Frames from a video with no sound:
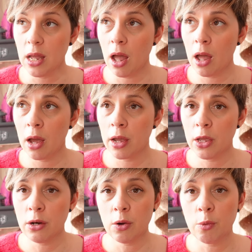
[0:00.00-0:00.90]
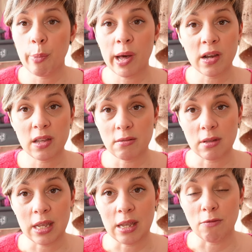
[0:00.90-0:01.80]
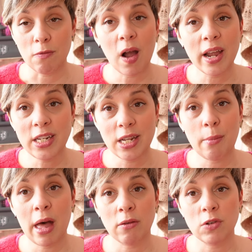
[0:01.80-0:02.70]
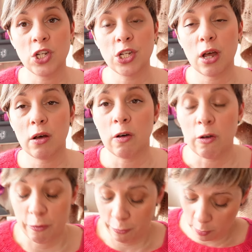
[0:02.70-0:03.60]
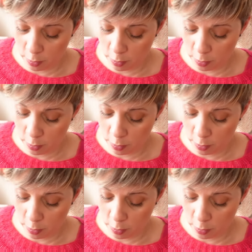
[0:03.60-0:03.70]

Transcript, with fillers: you know, buy the right amount of